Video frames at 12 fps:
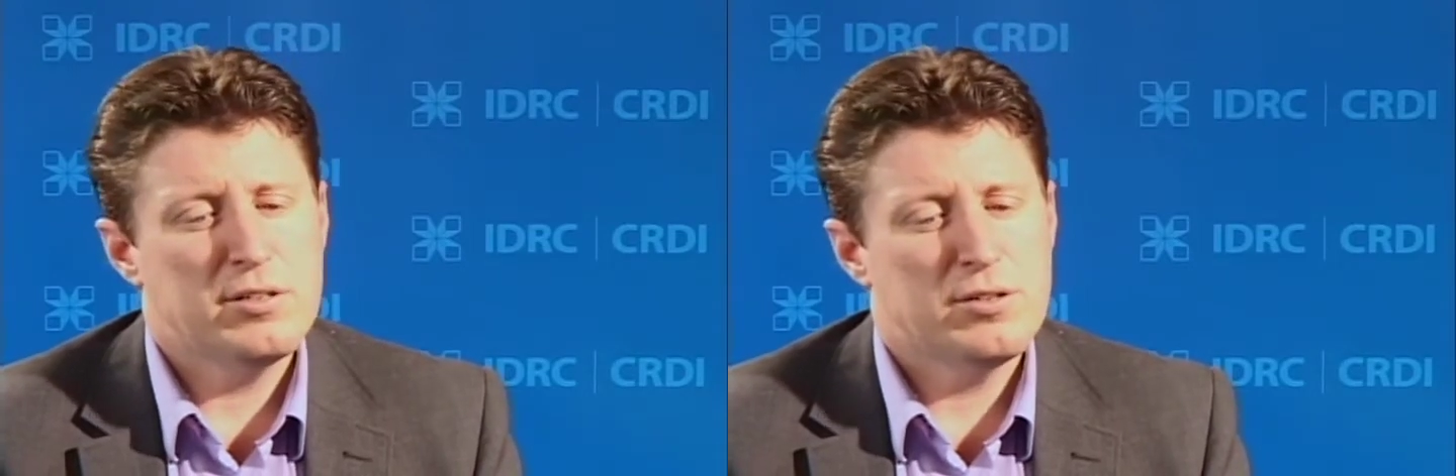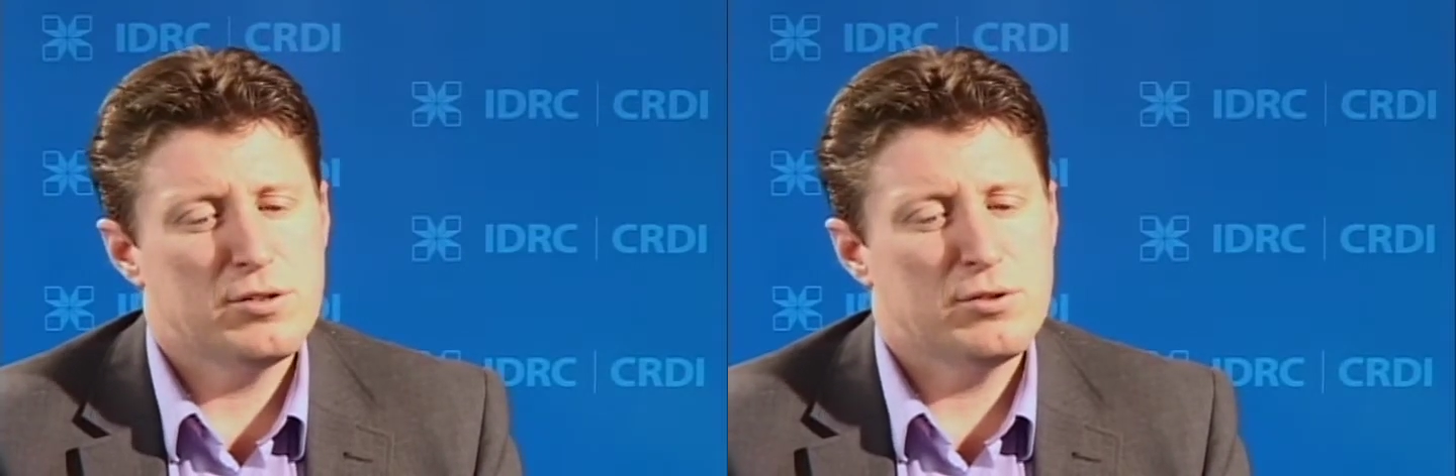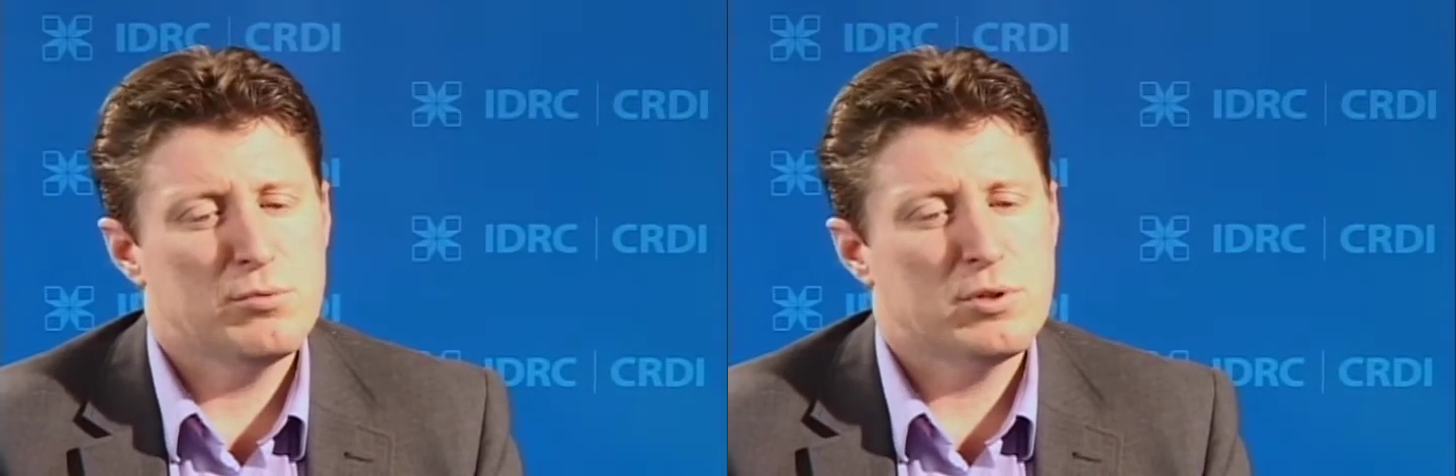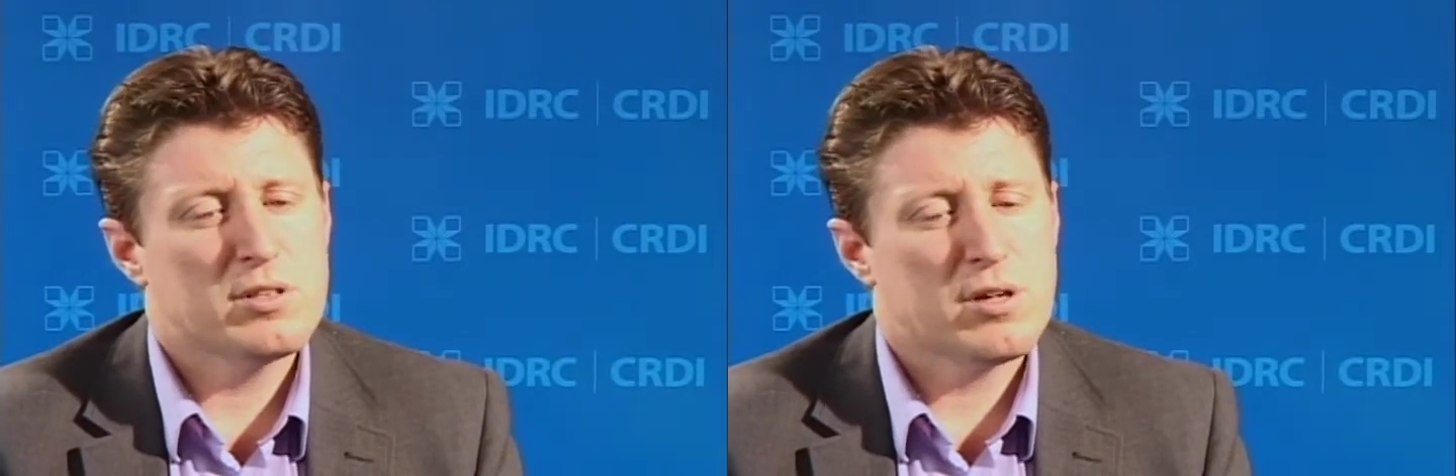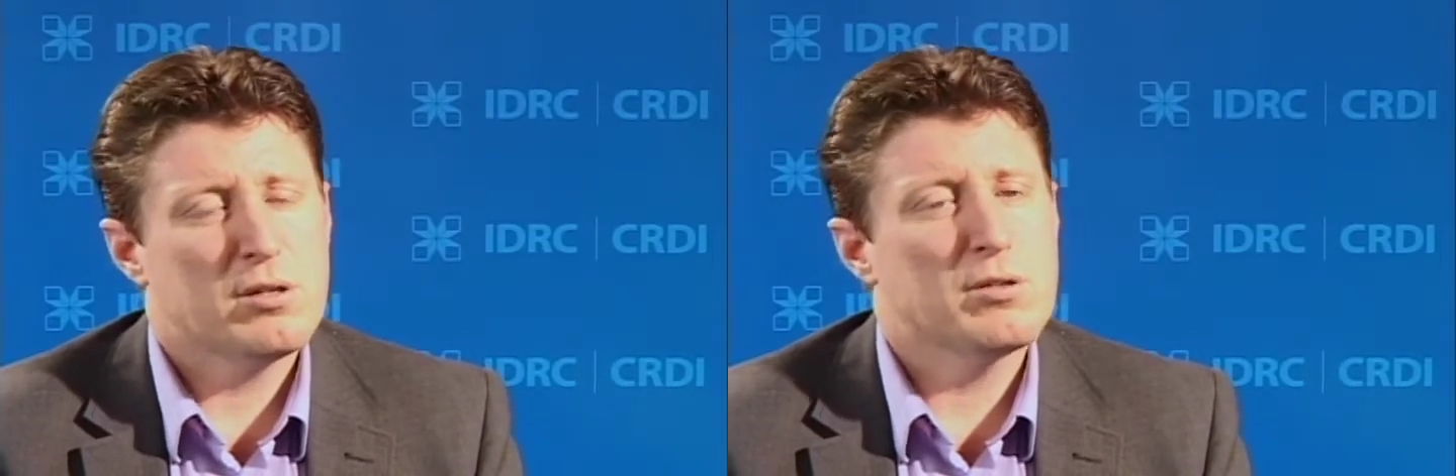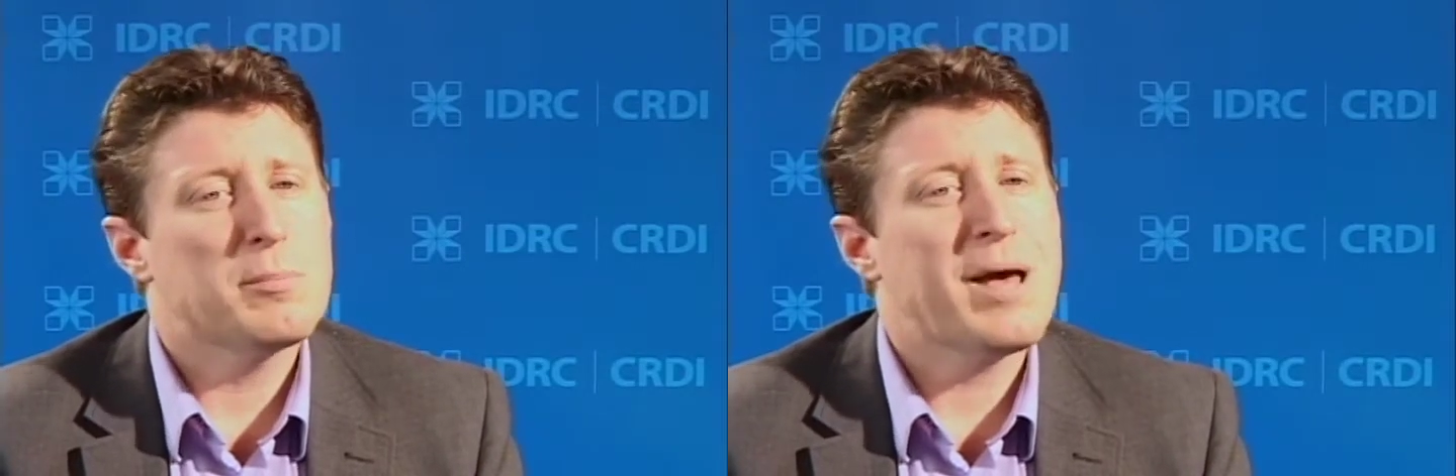to do what's
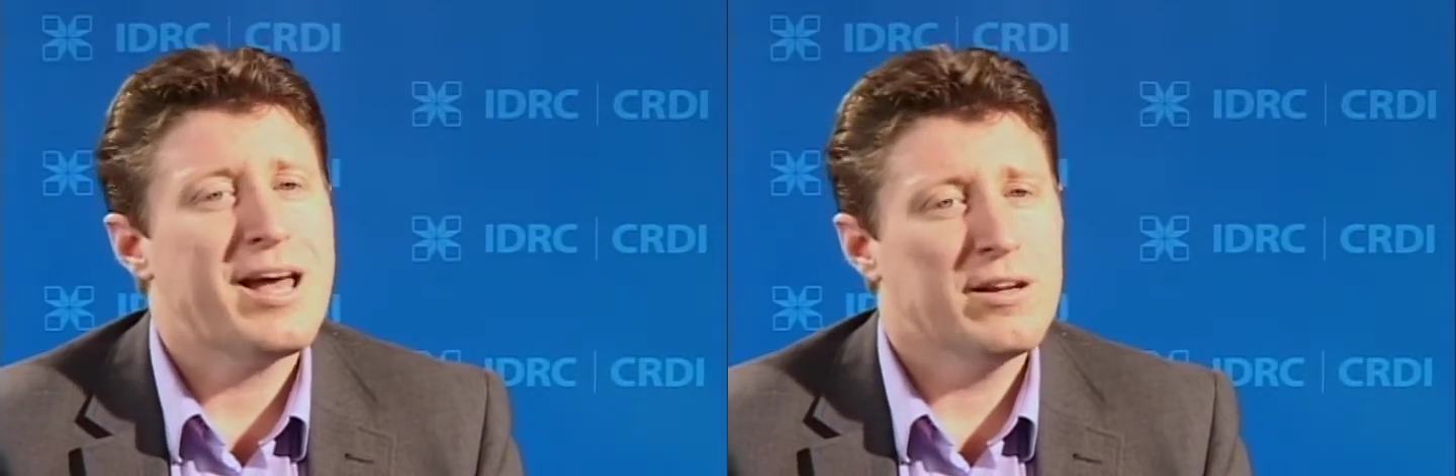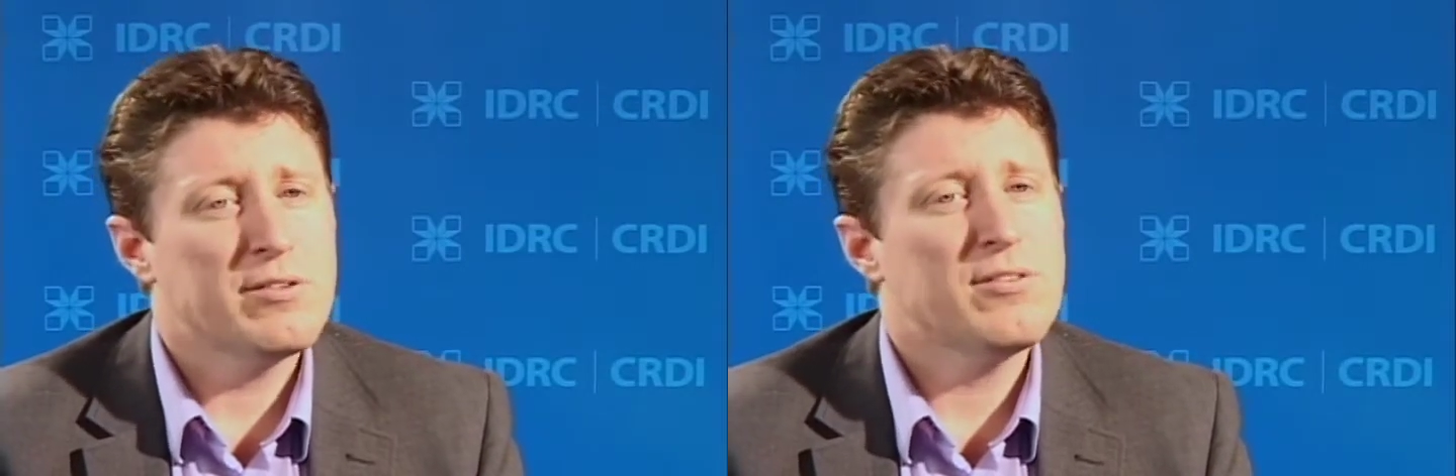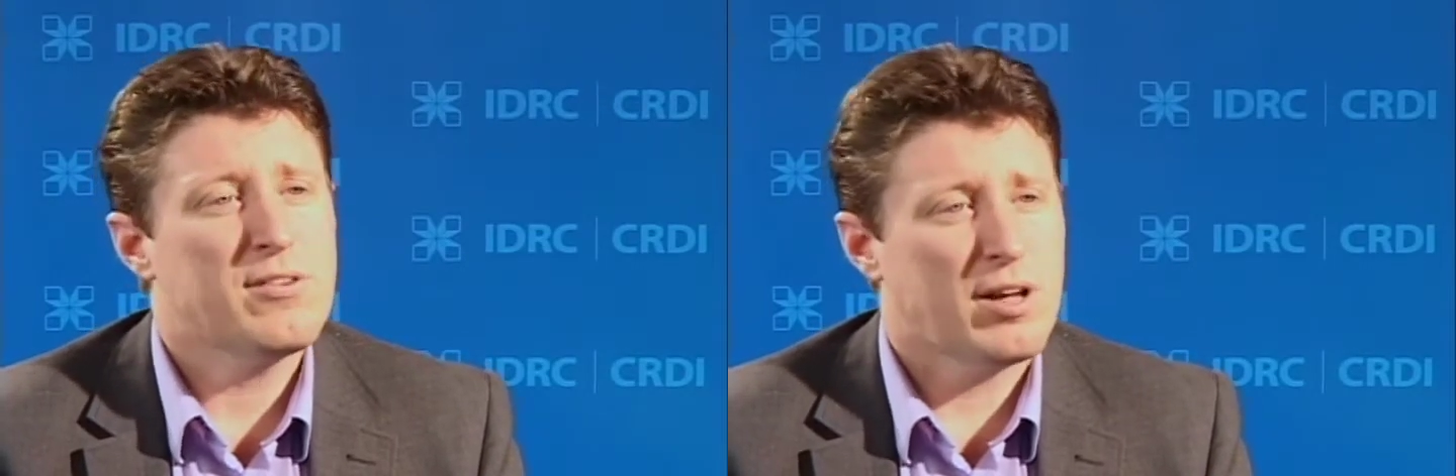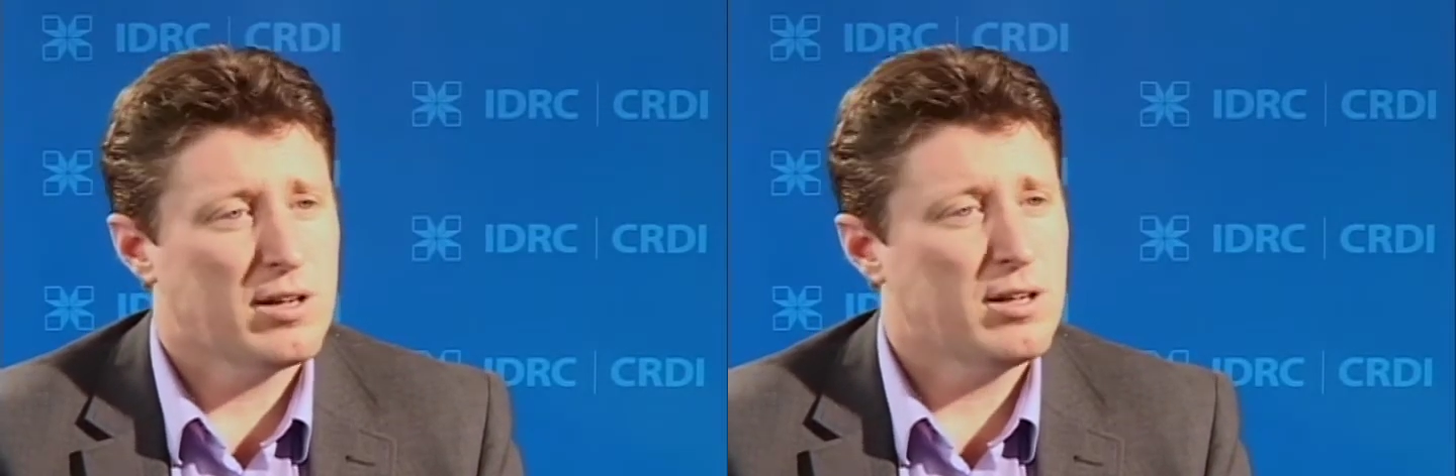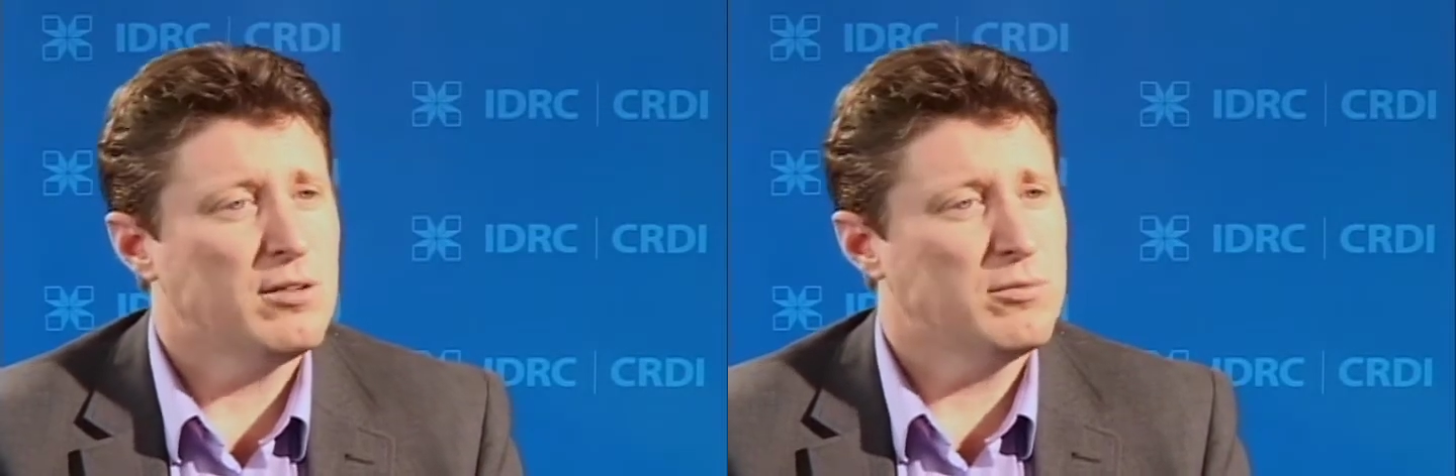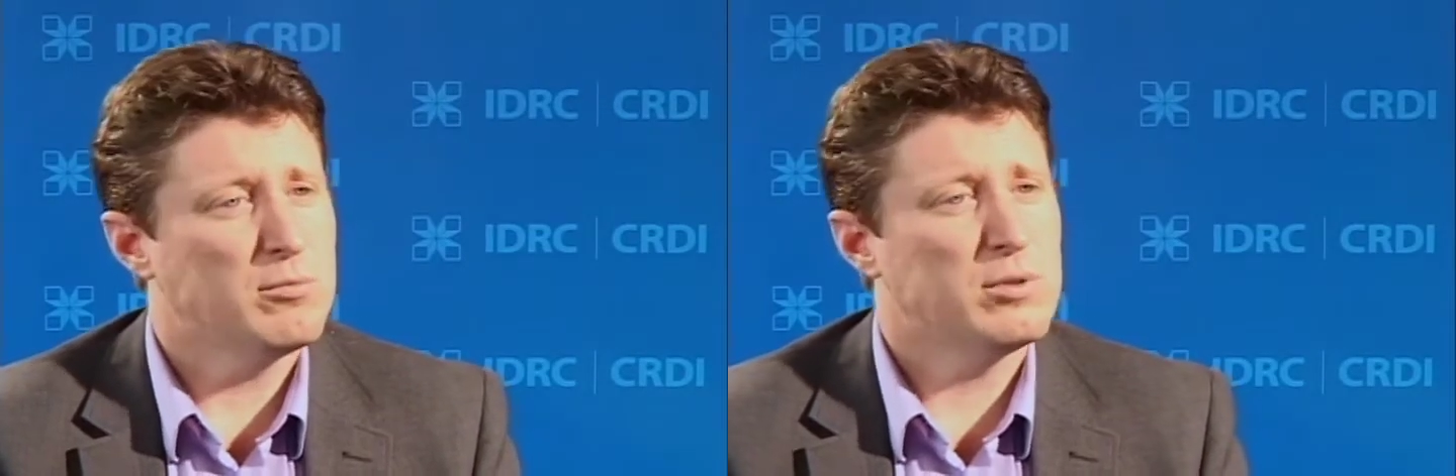called a panel study,